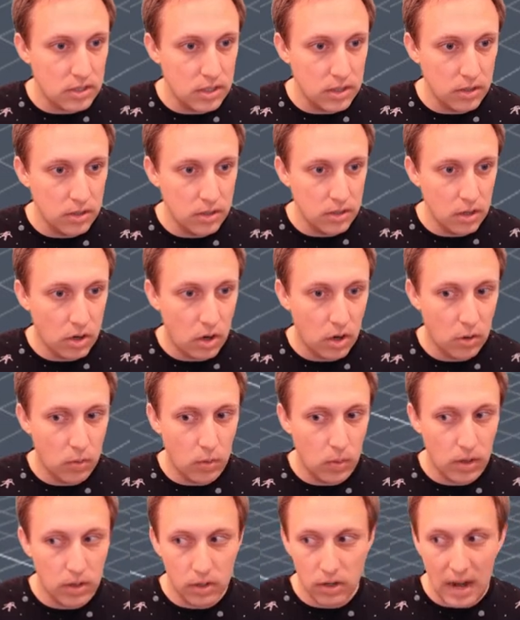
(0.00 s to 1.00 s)
here are
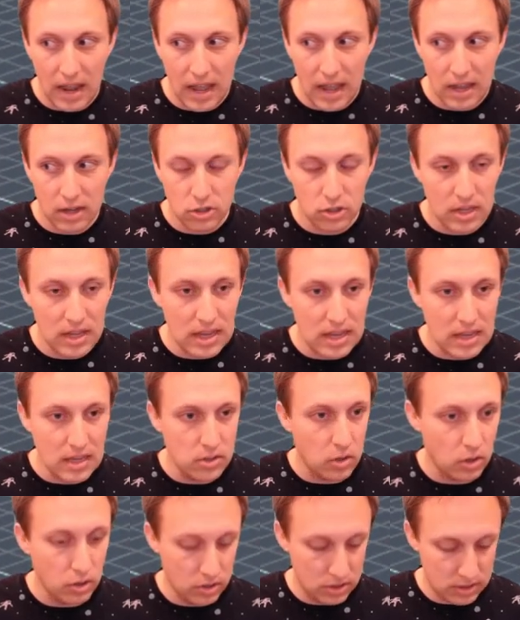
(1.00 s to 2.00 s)
what are actually in
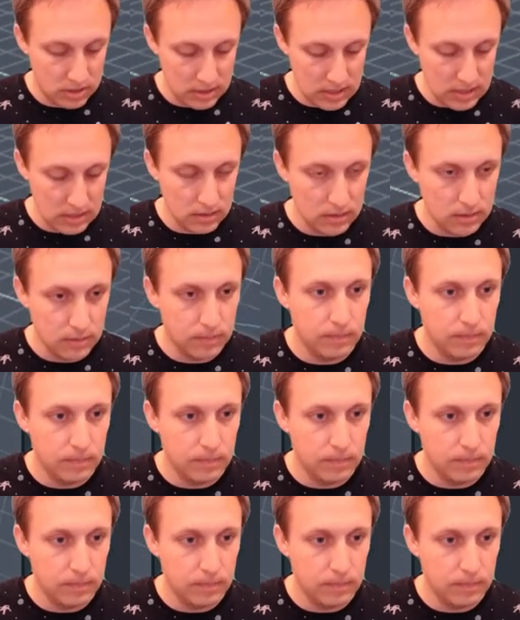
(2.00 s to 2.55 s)
our scene.